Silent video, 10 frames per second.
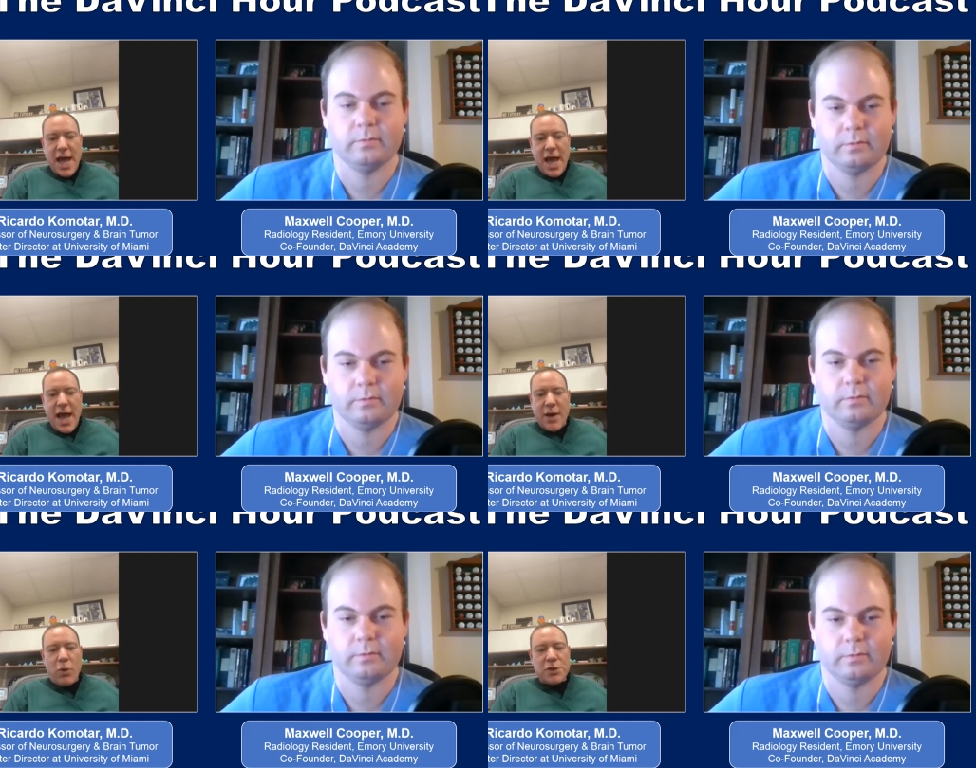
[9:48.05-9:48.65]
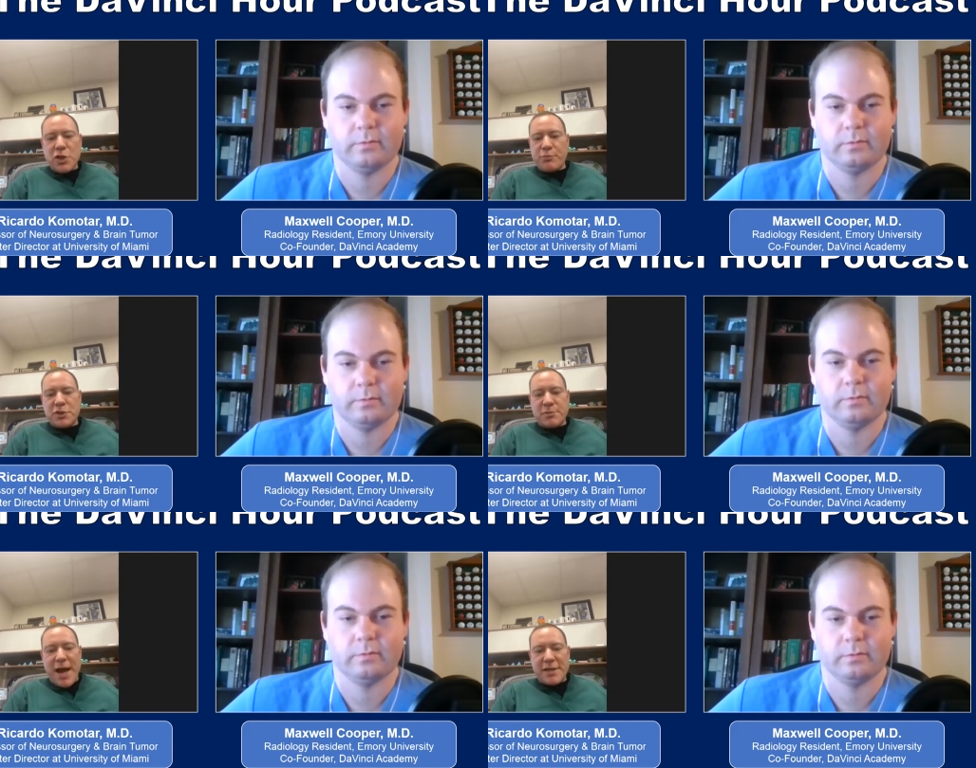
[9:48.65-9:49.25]
Speaker 1: and what's your
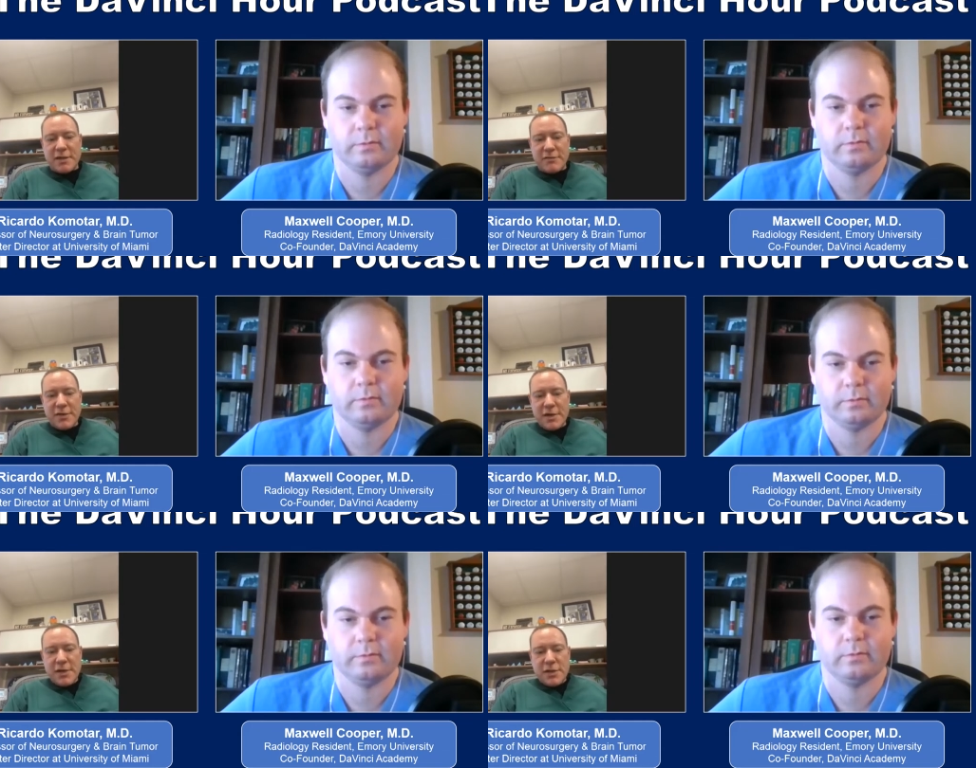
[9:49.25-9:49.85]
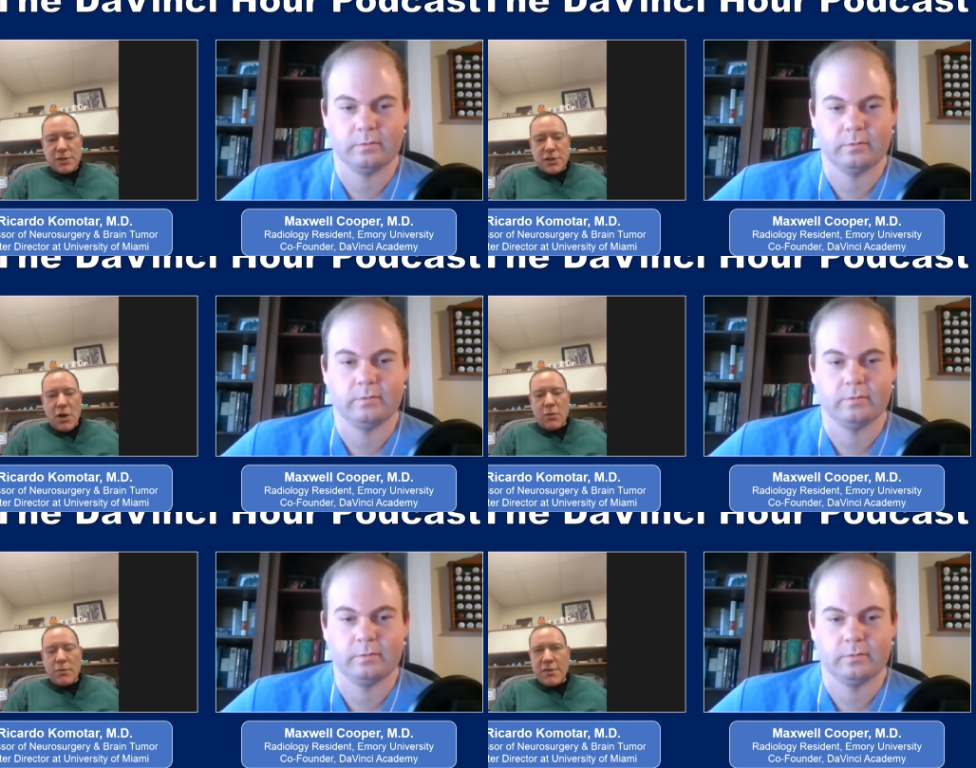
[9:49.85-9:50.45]
perspective.
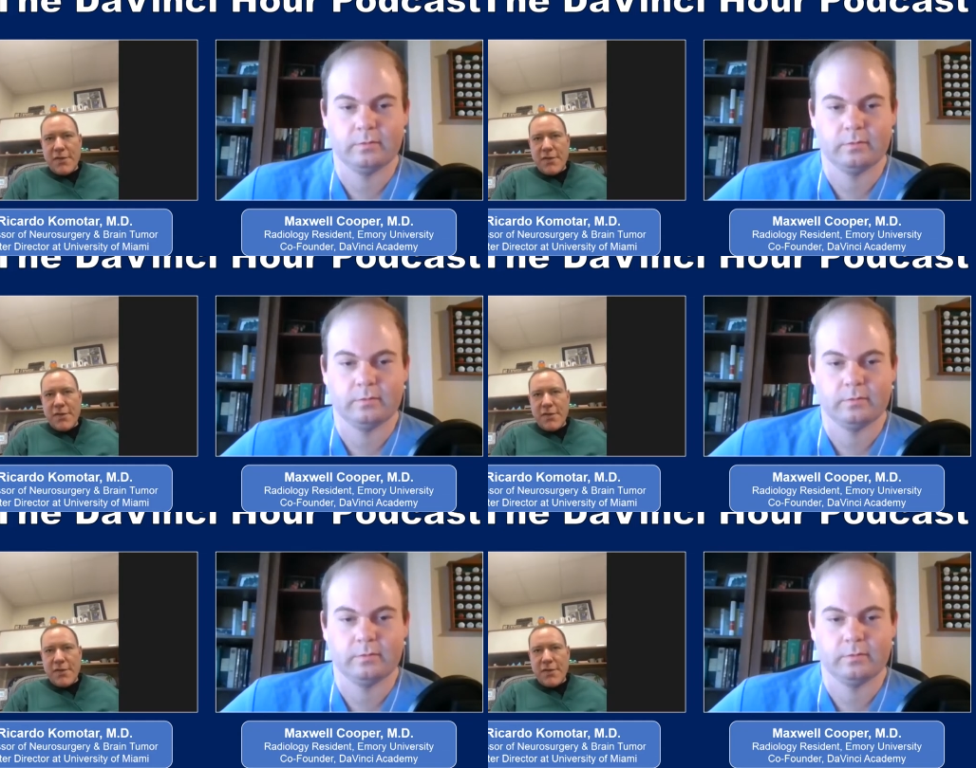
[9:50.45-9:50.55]
So